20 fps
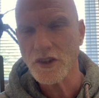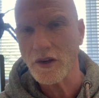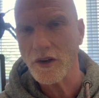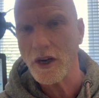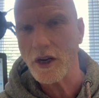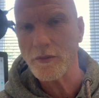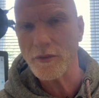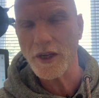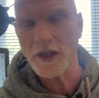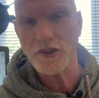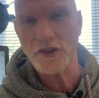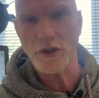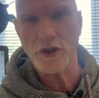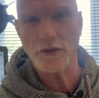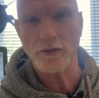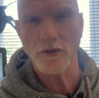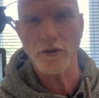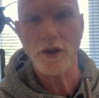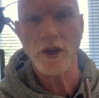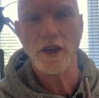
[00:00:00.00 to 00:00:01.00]
I hope that's
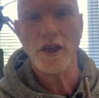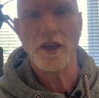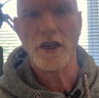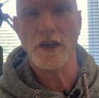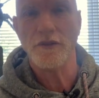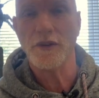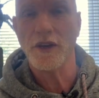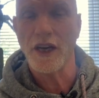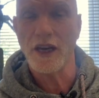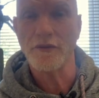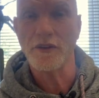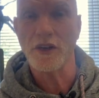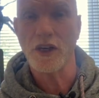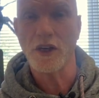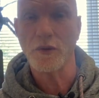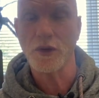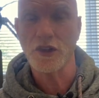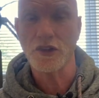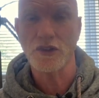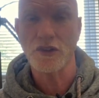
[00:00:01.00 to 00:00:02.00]
useful. If you have any
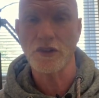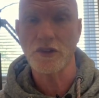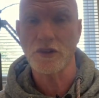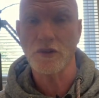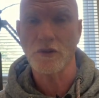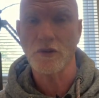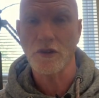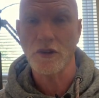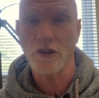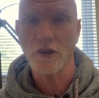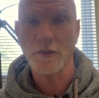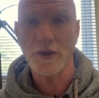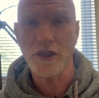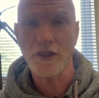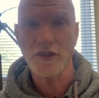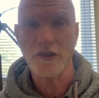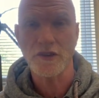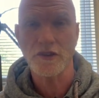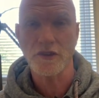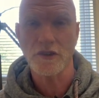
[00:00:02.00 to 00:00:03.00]
questions or
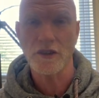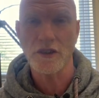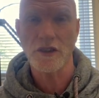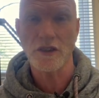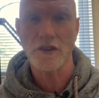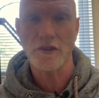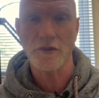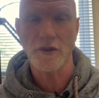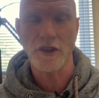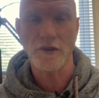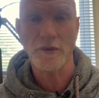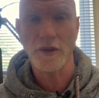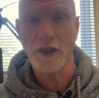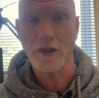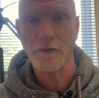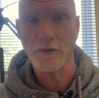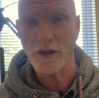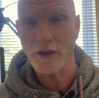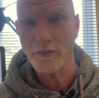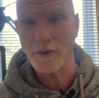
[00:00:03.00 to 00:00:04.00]
comments, you want to give me any
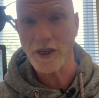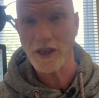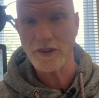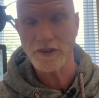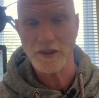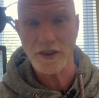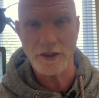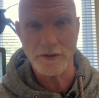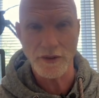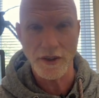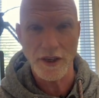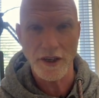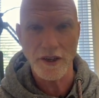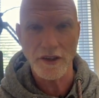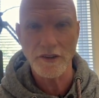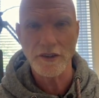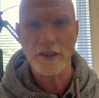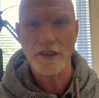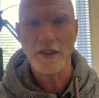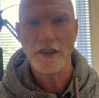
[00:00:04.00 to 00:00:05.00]
feedback to this video,